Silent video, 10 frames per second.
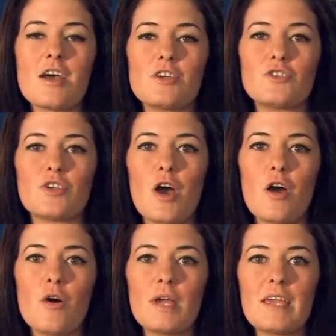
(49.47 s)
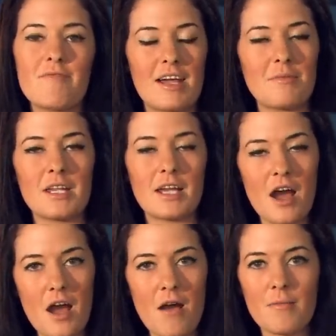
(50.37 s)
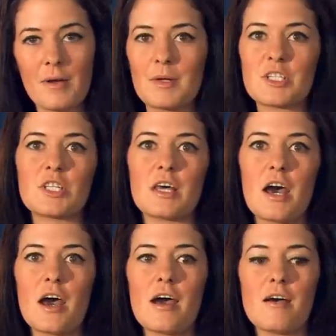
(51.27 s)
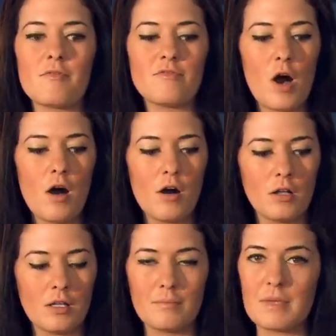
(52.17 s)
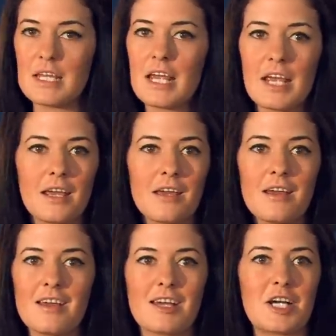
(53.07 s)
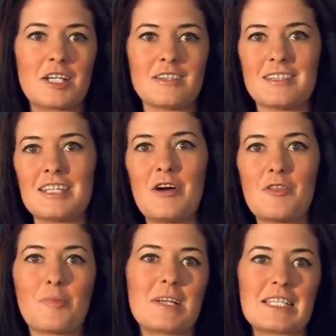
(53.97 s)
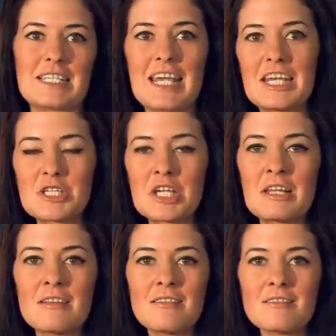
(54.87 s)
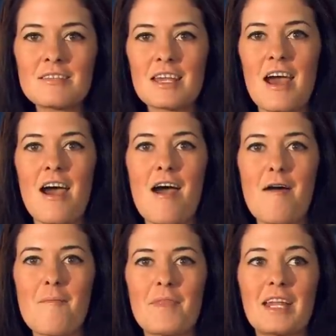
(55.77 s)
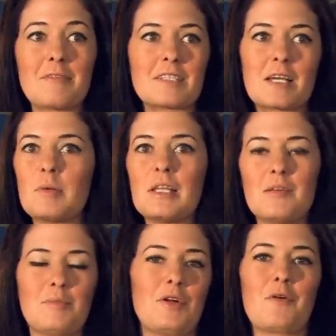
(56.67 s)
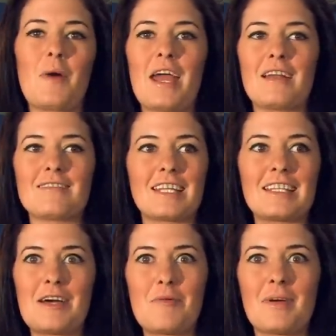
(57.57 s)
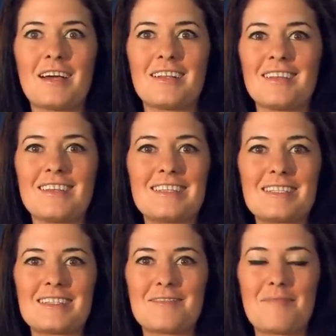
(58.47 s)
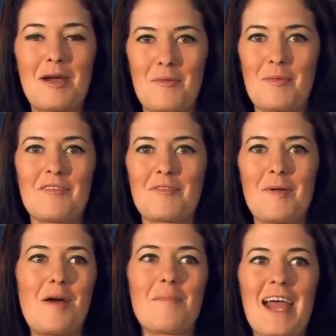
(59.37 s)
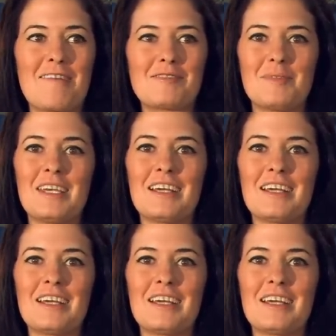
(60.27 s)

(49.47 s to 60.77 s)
So he invited me to come, I went to the fall meeting, got to see all the presentations, um, and I was completely blown away. I was like, oh my god, this is my home away from home, I have to be